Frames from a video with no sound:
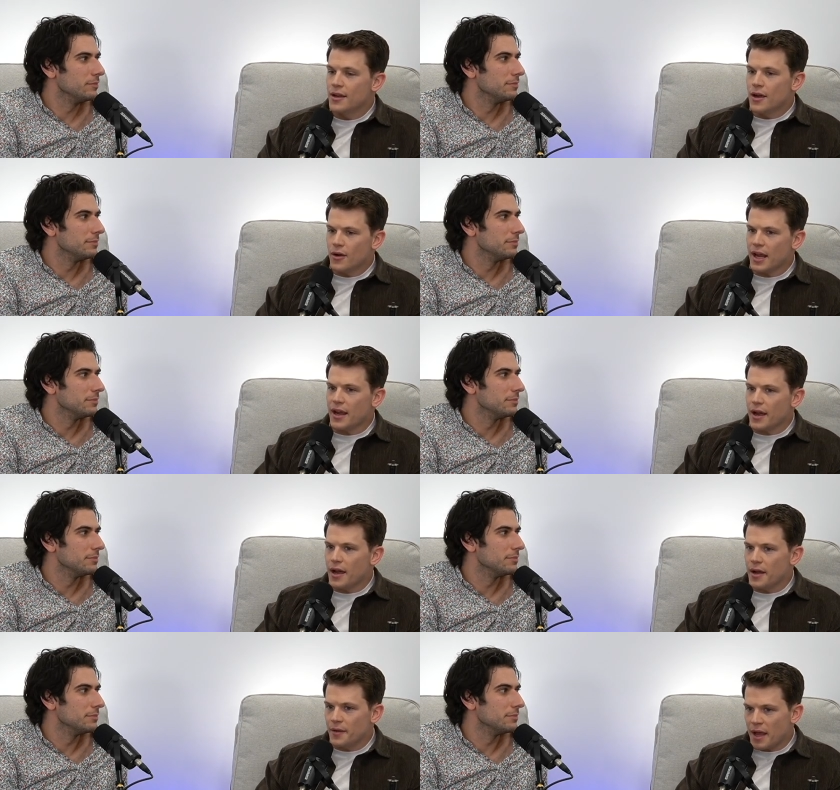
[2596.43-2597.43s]
Speaker 1: okay,
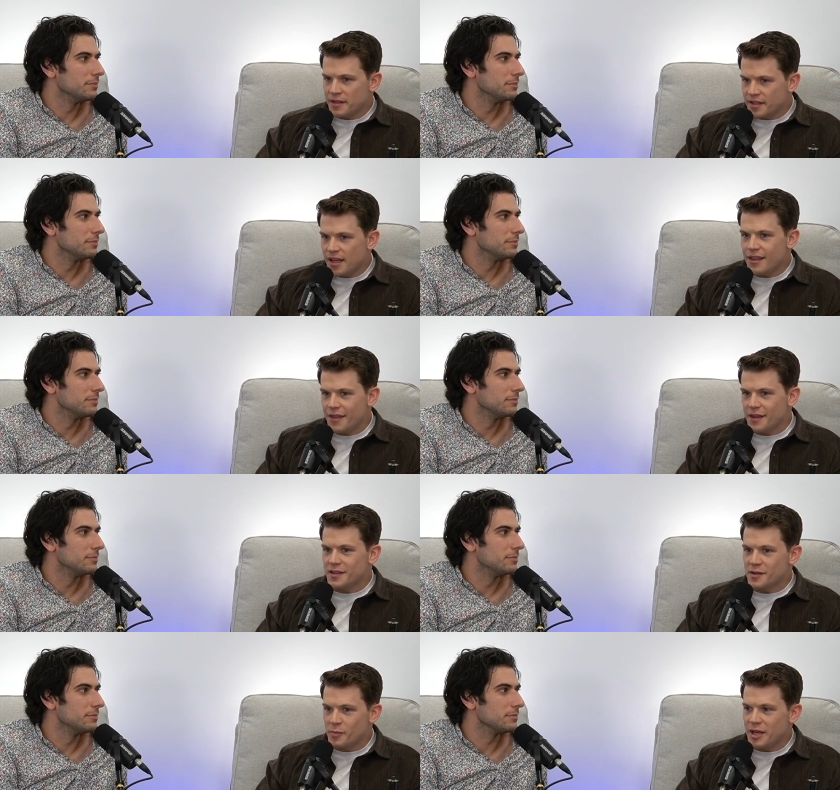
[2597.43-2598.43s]
I see that this
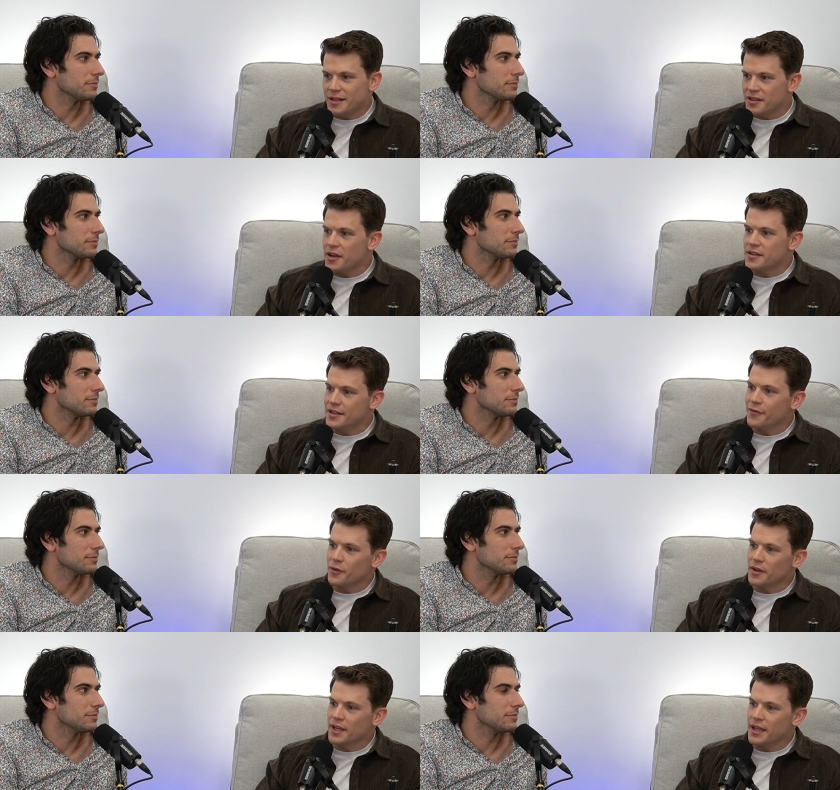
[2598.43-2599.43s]
is being done
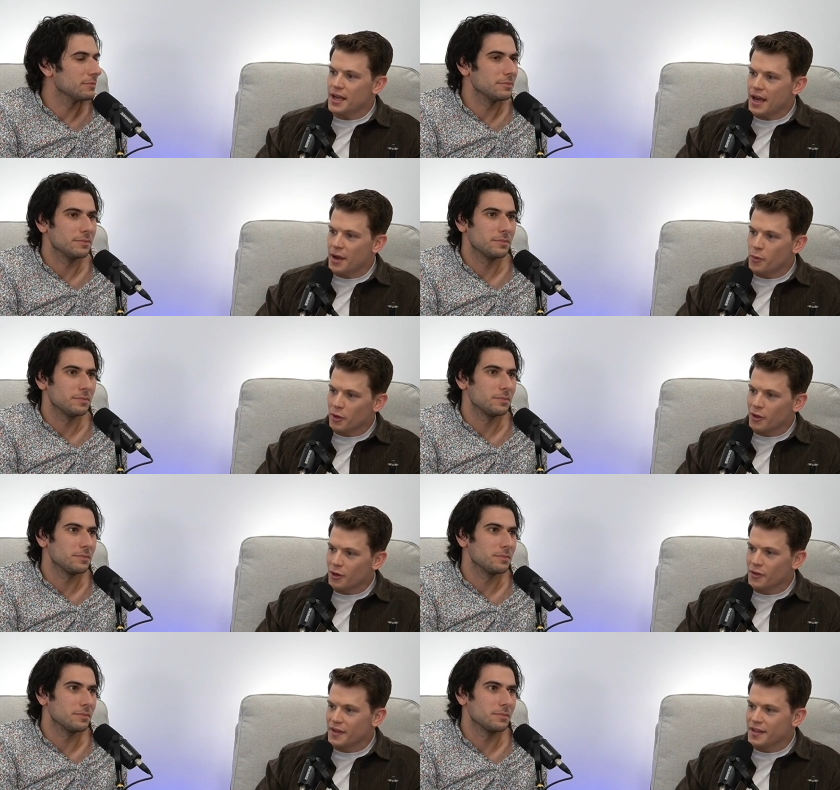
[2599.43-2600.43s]
differently. I will
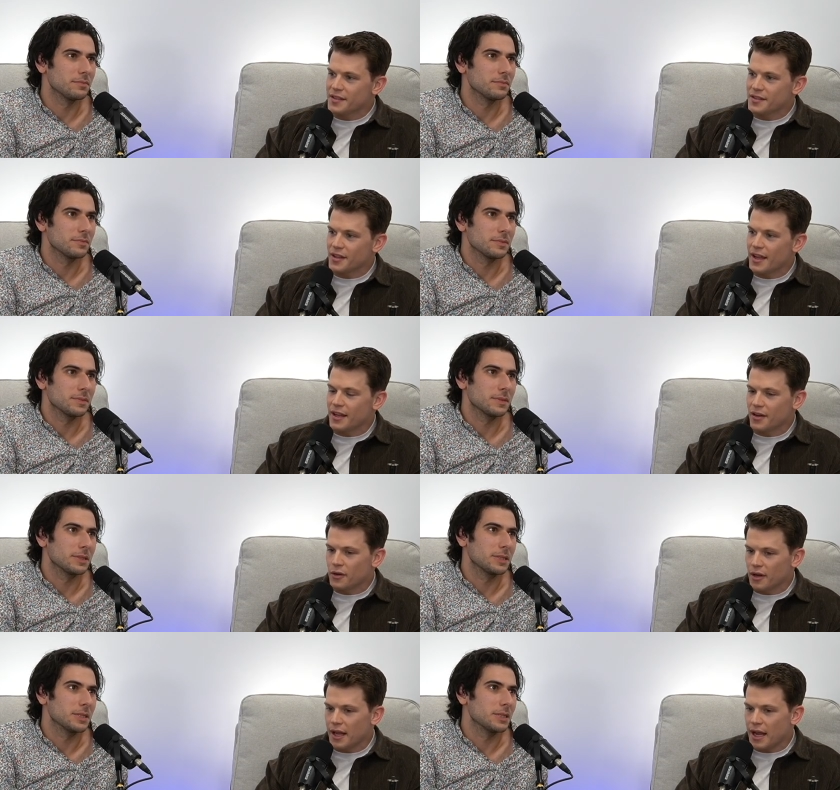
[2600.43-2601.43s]
learn this like
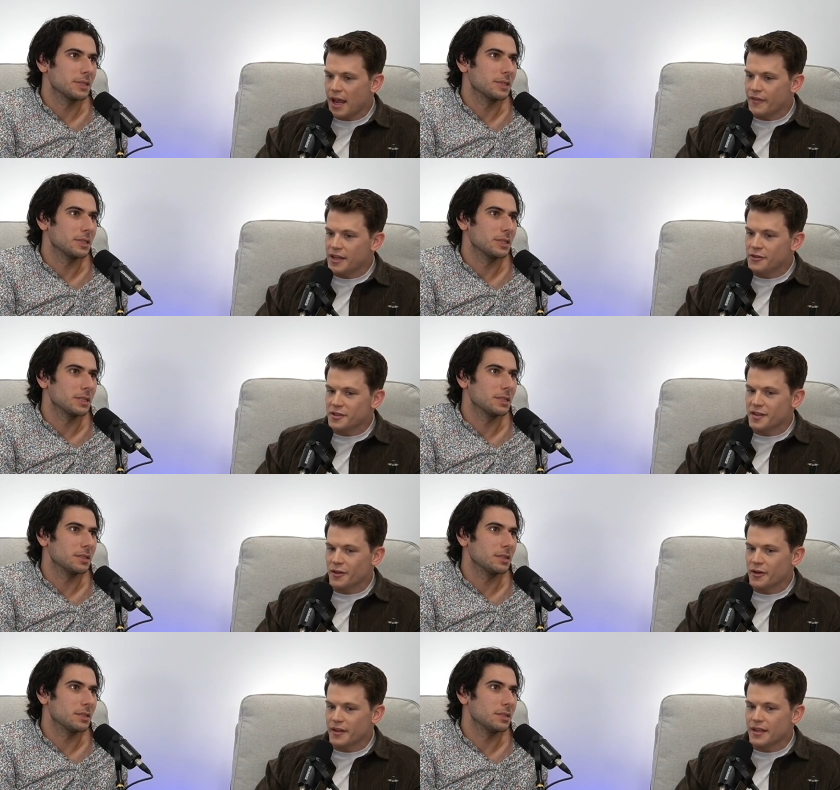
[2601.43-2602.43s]
or like I have an interest in
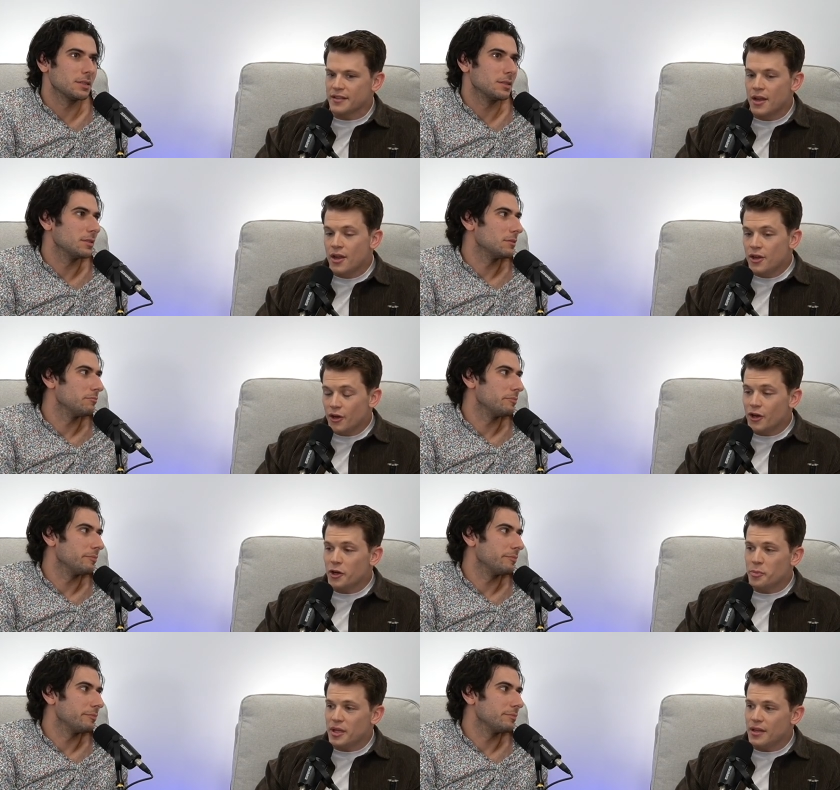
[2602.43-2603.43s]
learning this. You're going
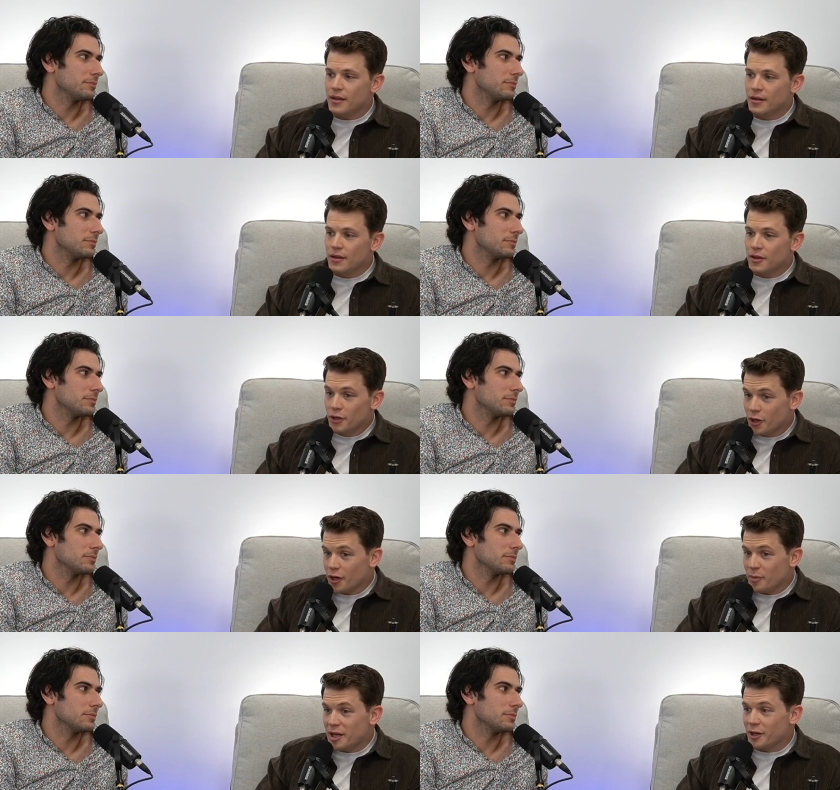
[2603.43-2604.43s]
to be you're
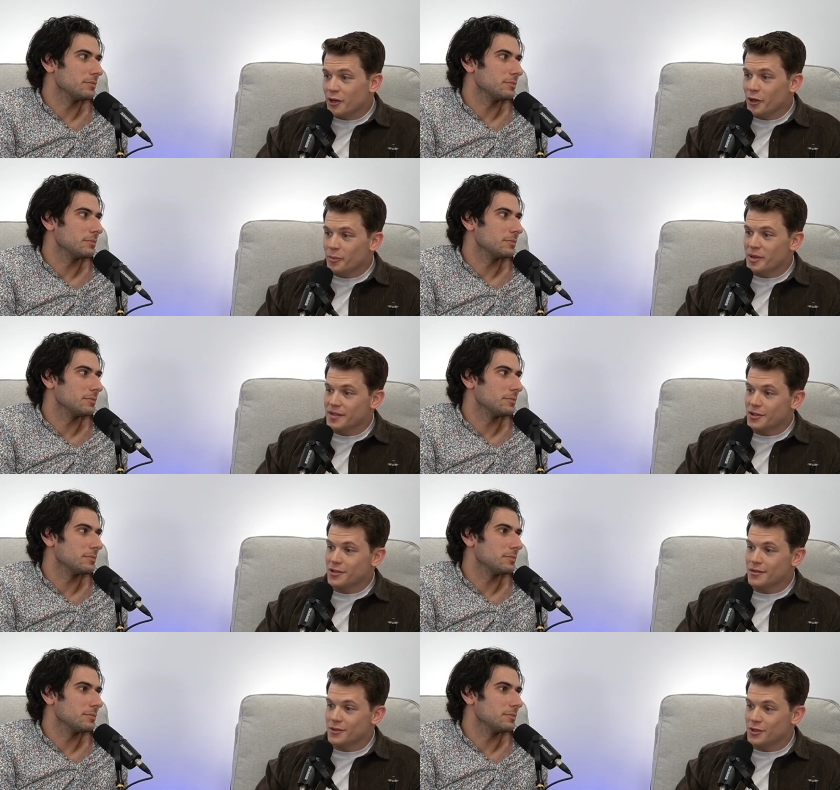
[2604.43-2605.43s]
going to be in a good
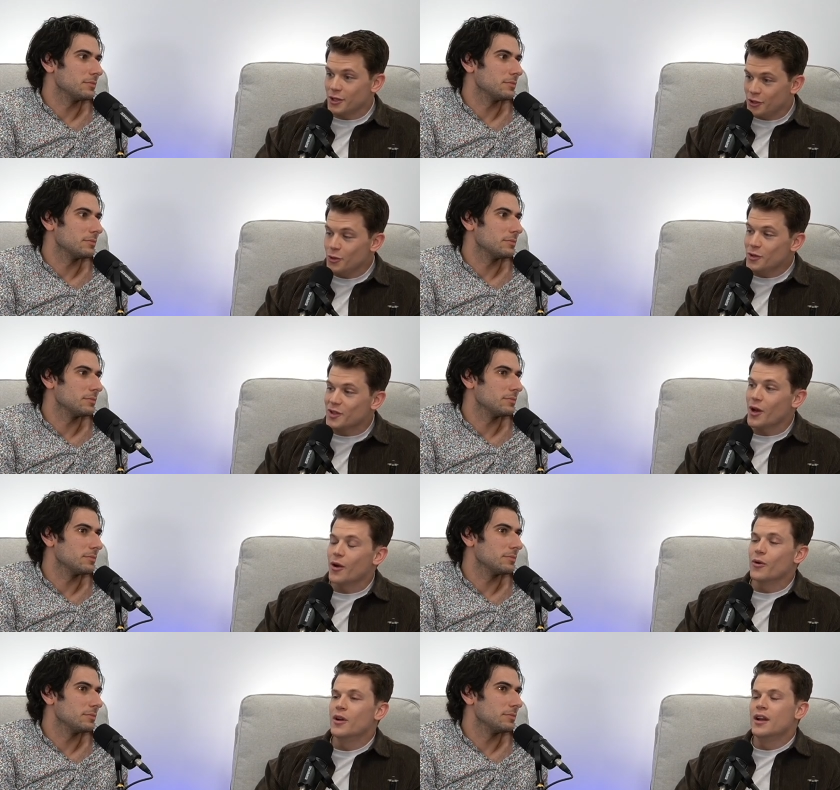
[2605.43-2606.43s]
position to do
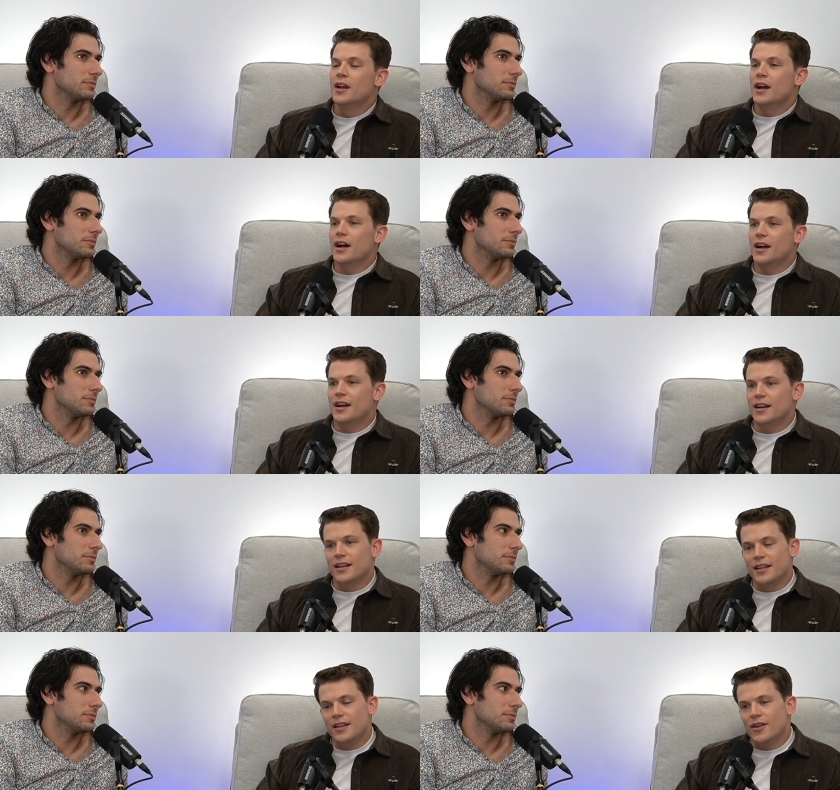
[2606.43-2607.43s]
so.
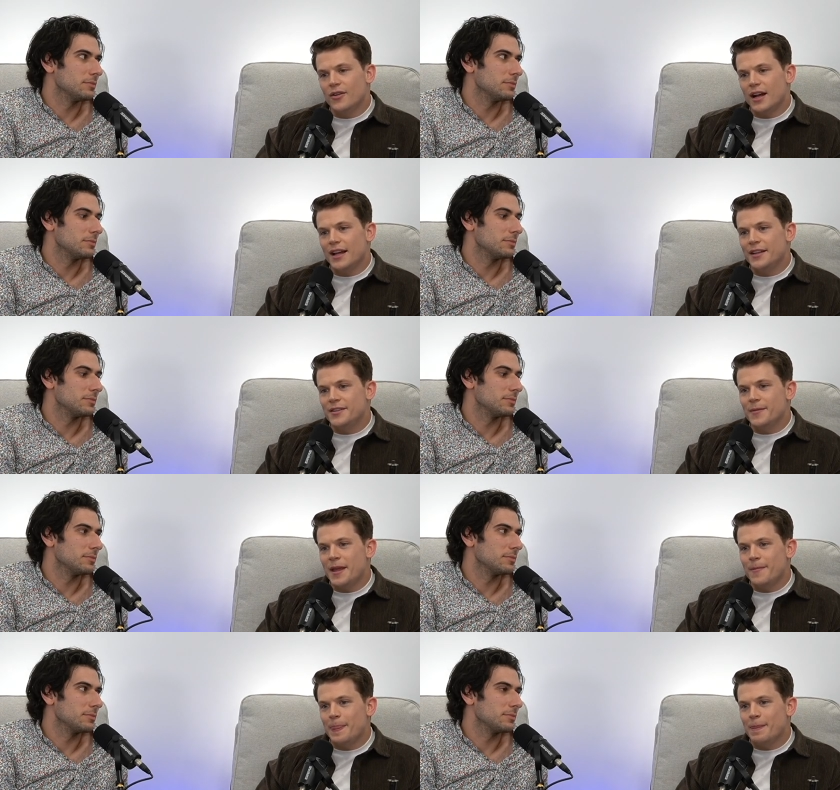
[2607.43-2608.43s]
Uh, you know, it's
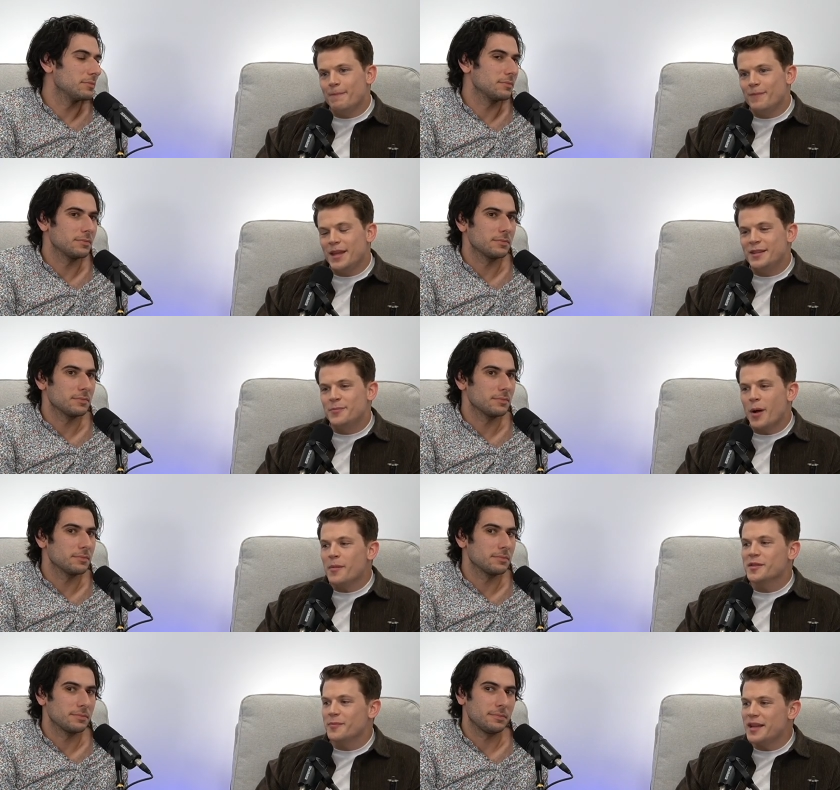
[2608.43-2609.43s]
it it
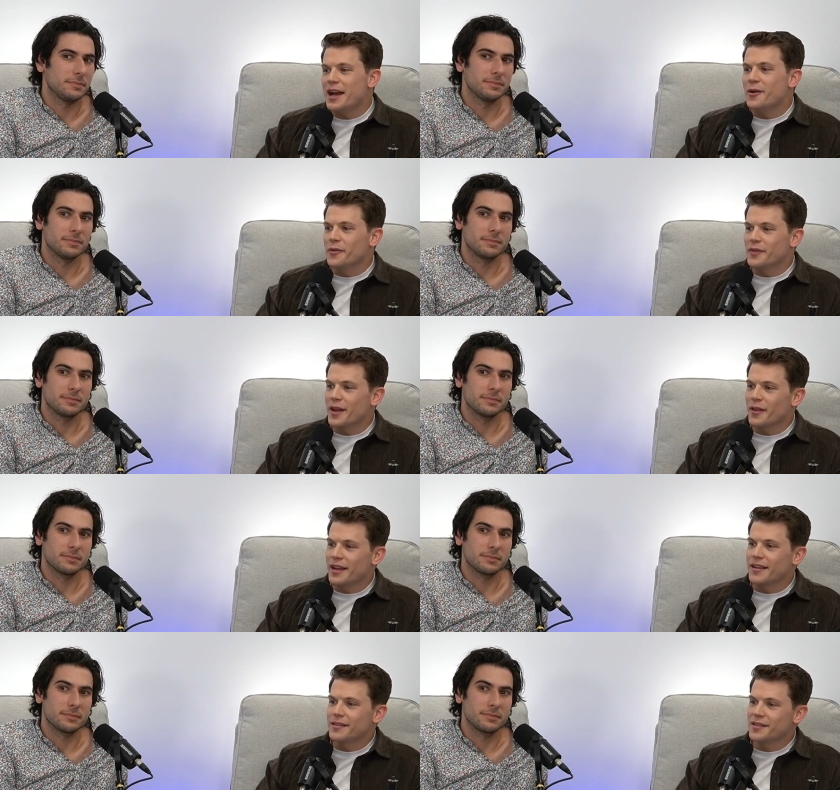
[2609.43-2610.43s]
bums me out that
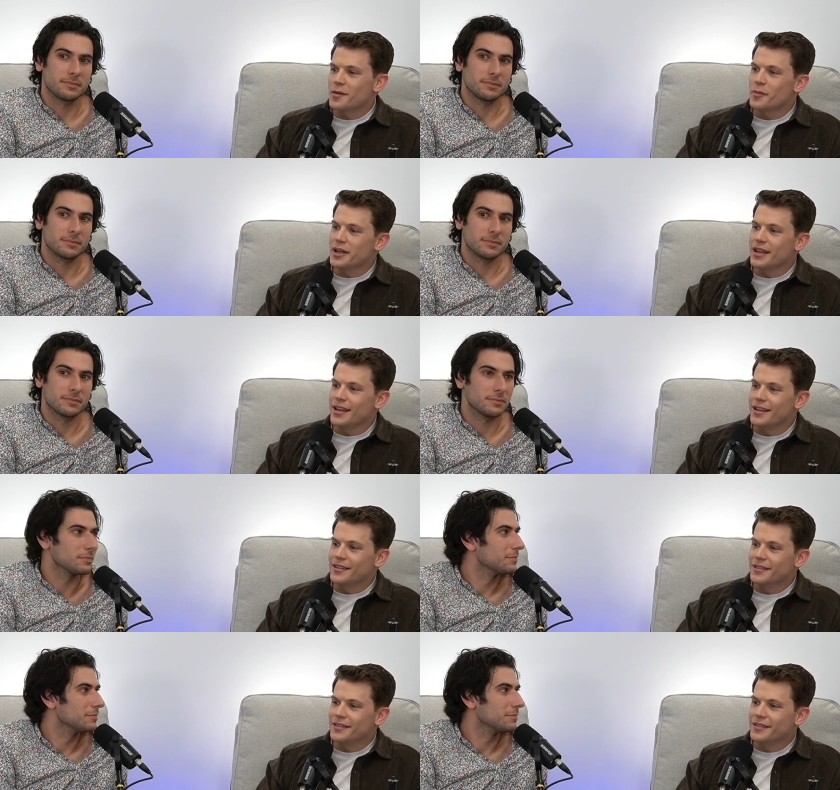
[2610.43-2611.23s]
like somebody